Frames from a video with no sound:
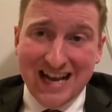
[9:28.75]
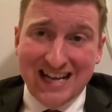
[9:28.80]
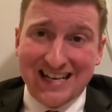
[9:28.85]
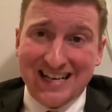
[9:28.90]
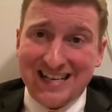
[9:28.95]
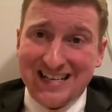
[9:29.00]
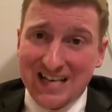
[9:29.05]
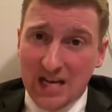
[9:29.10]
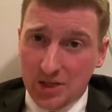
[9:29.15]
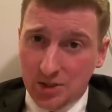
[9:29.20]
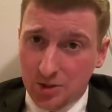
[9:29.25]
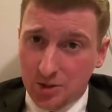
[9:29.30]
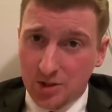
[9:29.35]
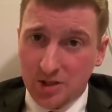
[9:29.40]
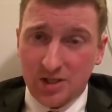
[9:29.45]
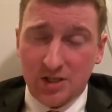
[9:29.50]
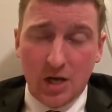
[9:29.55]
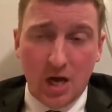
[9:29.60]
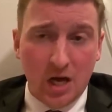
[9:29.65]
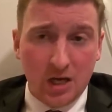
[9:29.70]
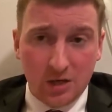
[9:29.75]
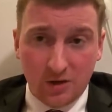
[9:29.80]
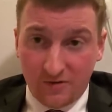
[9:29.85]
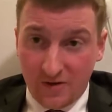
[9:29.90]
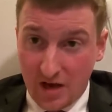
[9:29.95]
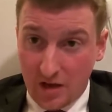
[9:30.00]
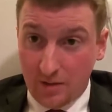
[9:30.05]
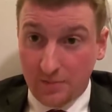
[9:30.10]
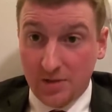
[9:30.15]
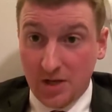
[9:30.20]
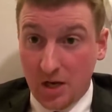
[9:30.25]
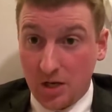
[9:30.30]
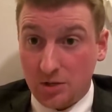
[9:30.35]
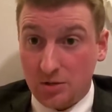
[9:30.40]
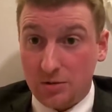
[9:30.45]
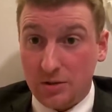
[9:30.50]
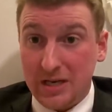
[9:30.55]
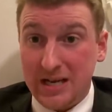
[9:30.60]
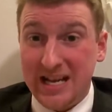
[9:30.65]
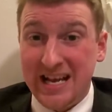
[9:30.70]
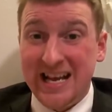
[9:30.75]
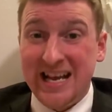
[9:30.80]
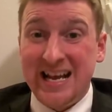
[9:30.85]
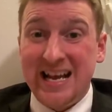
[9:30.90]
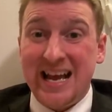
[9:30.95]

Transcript: tiny, desertous, undeveloped country,